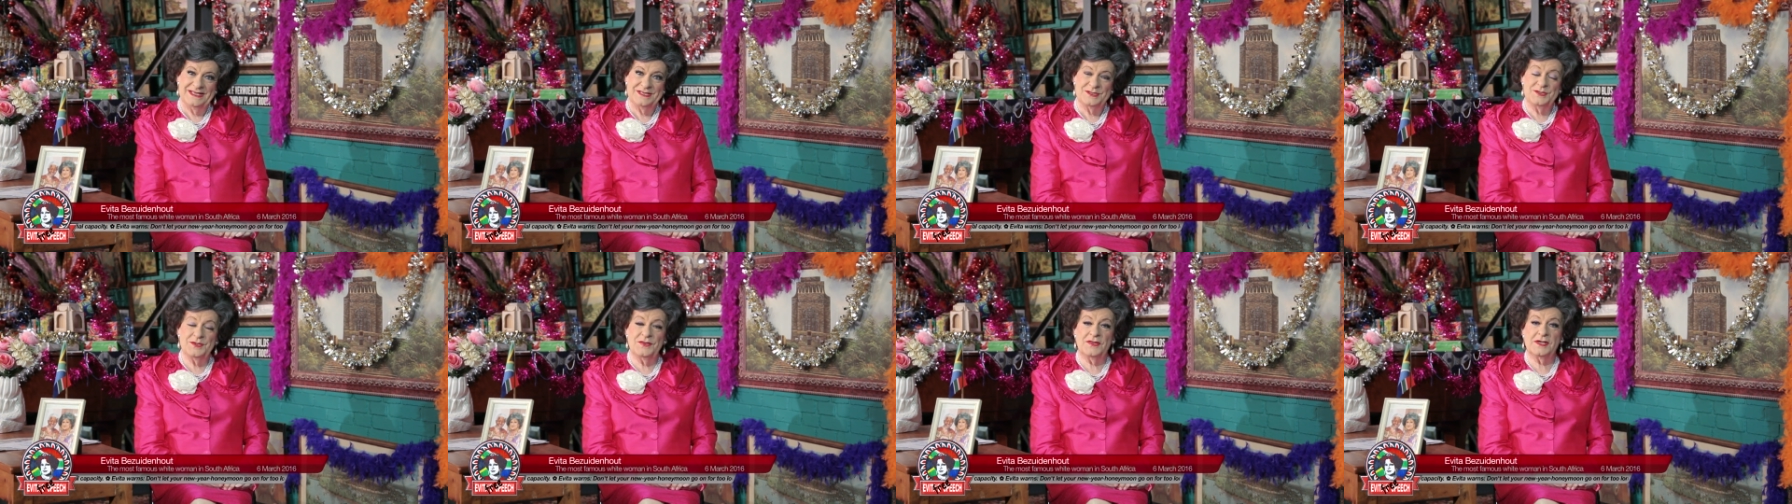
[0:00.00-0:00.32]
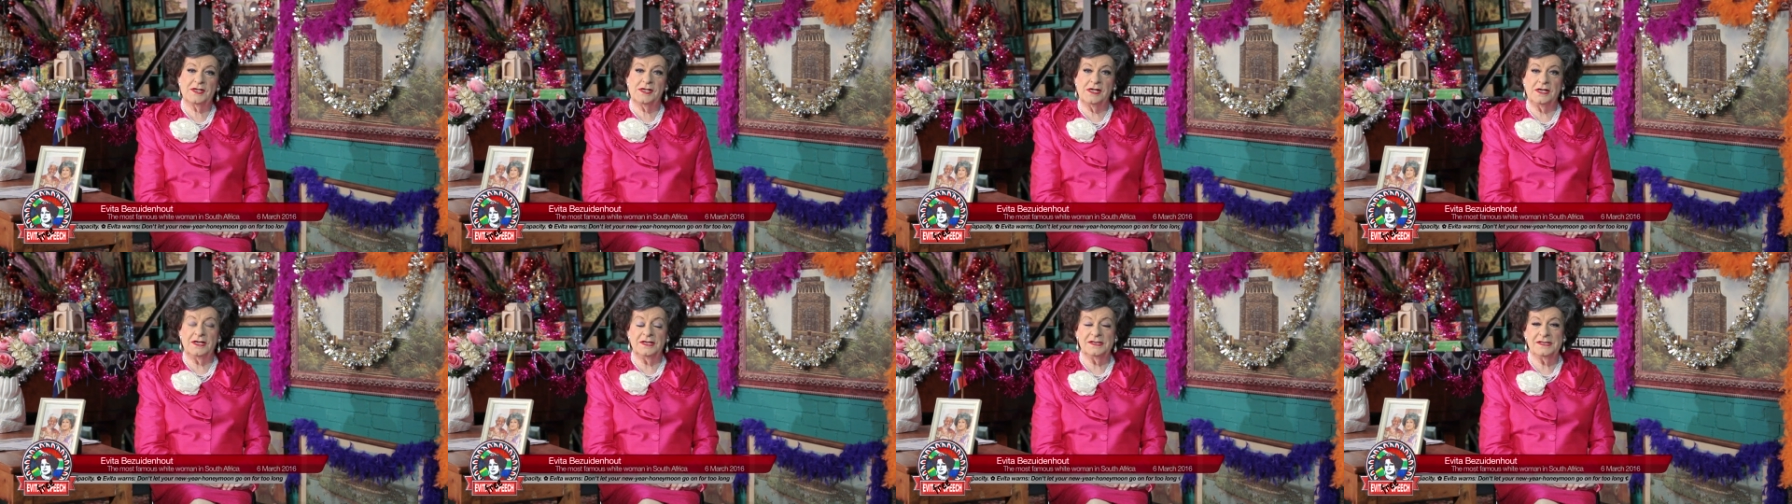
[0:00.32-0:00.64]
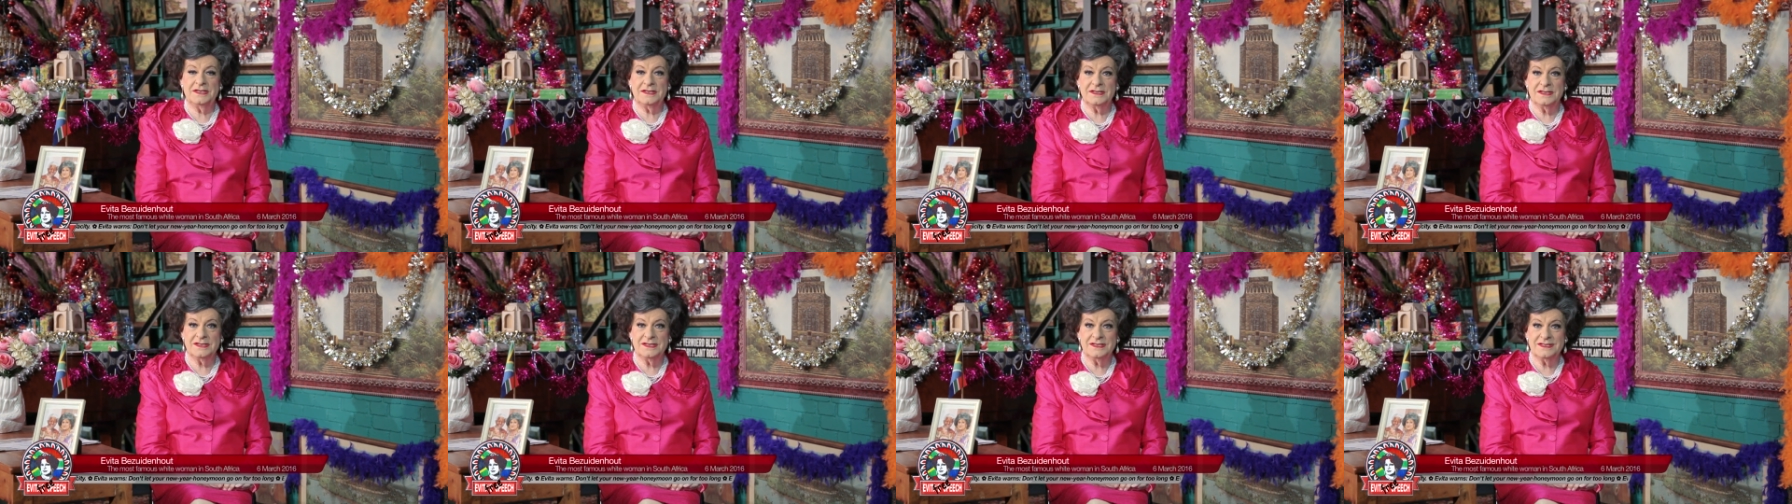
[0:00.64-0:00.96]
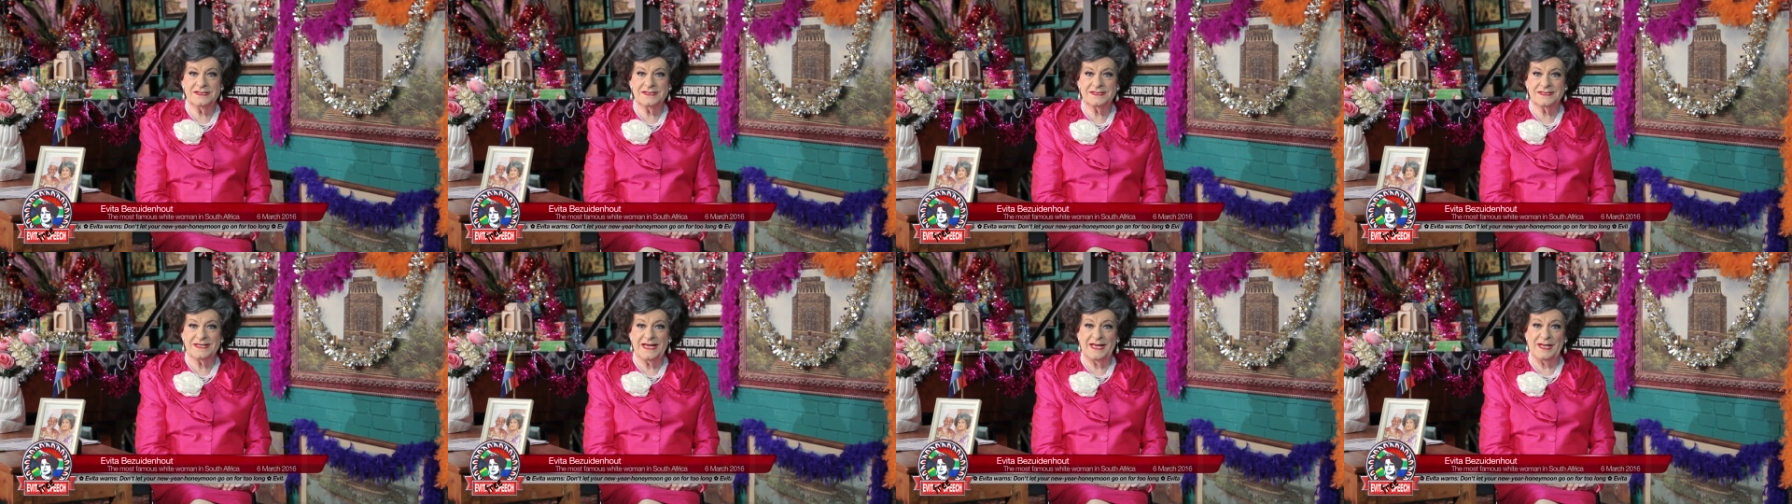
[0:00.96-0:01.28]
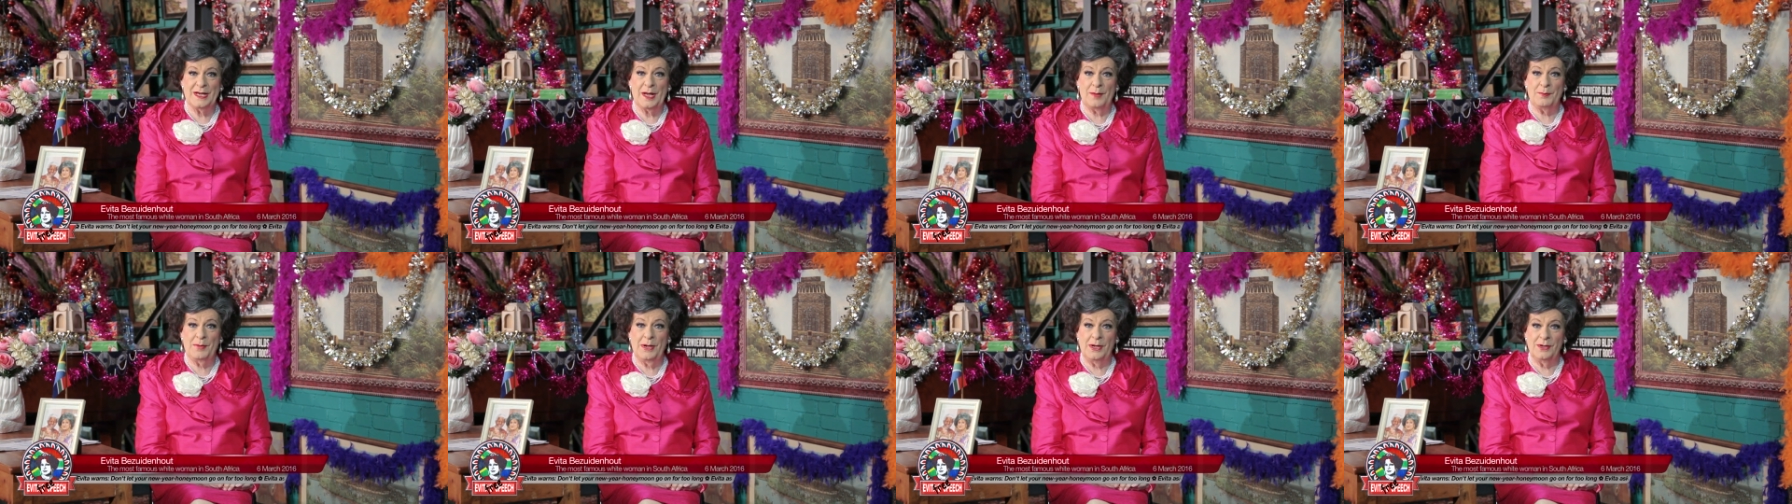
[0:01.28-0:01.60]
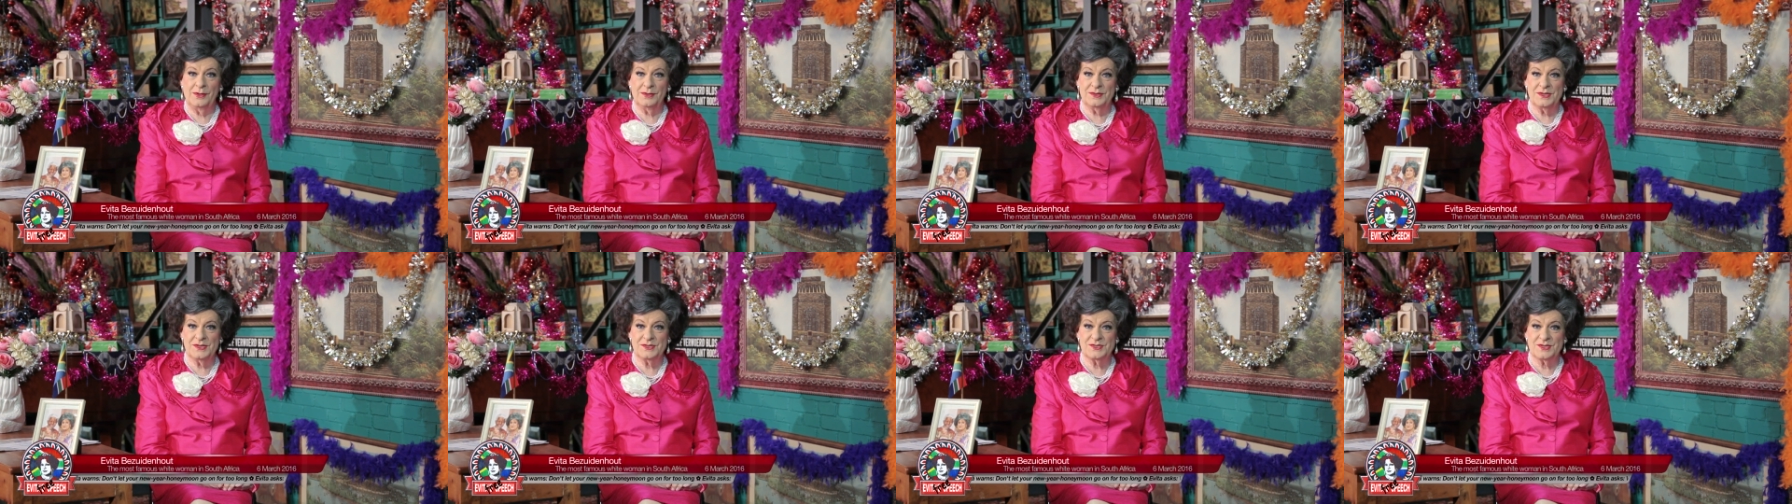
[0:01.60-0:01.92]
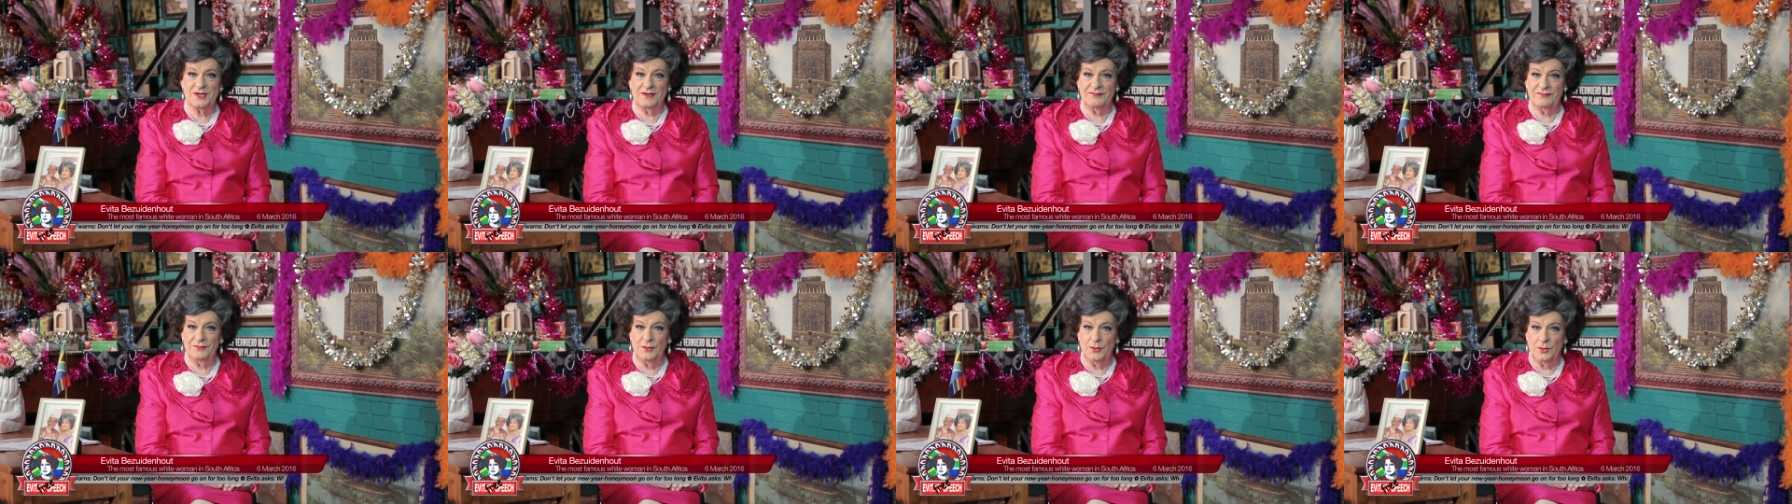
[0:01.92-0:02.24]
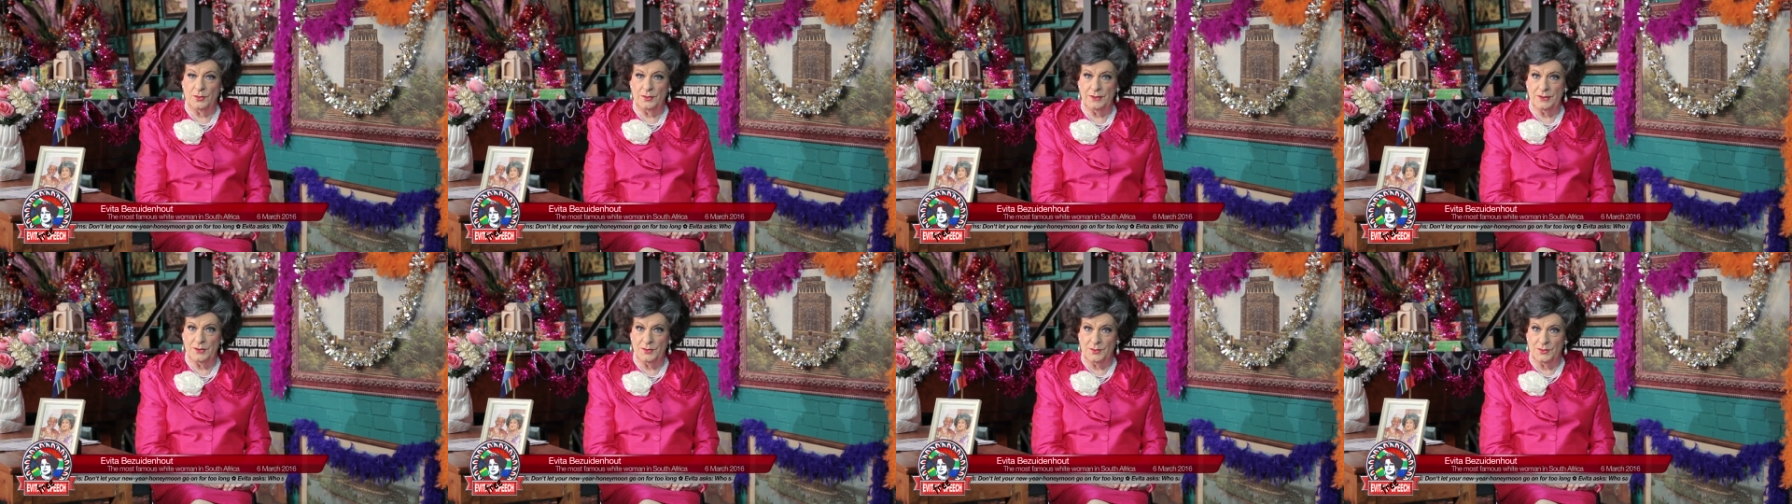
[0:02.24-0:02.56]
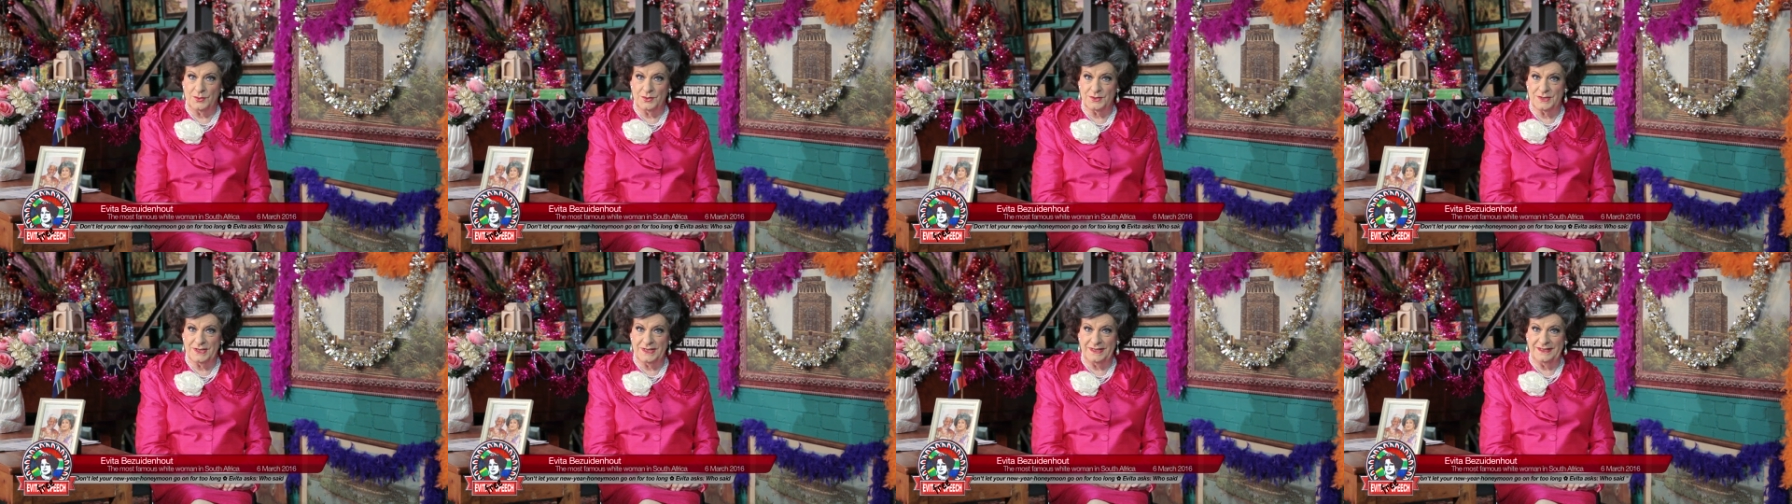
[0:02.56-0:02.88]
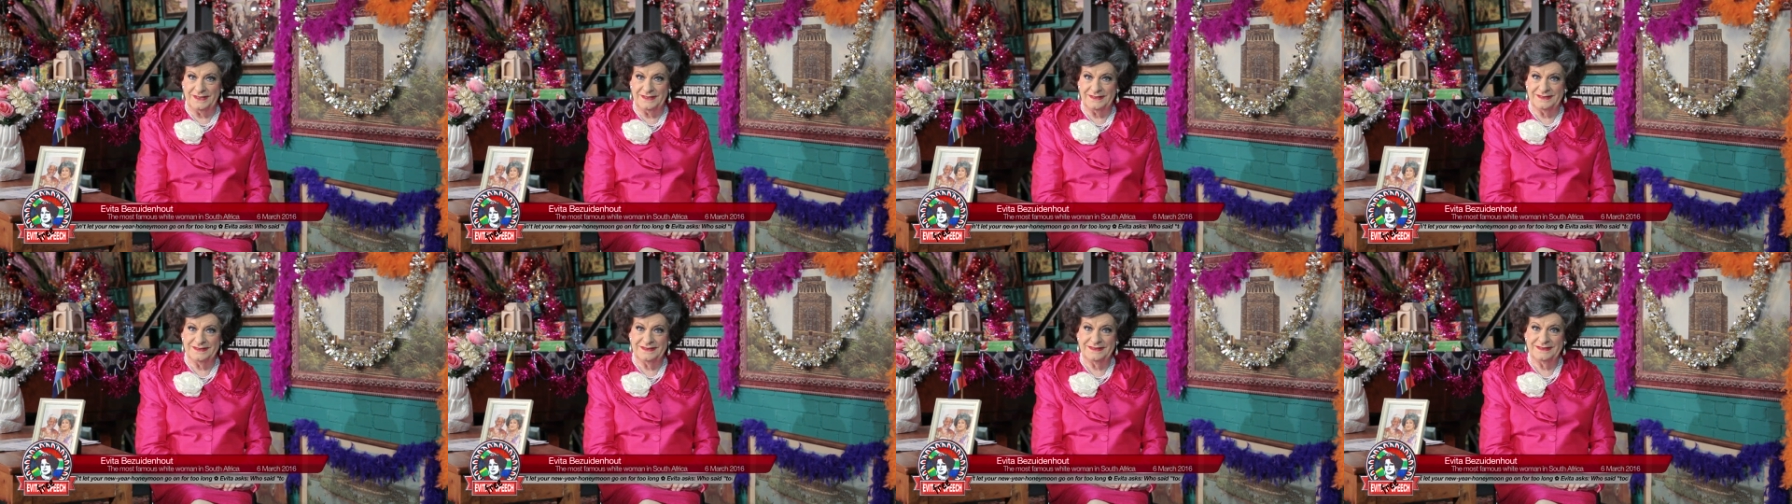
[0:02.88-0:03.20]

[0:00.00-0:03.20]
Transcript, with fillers: To the guardians and upholders of law and order,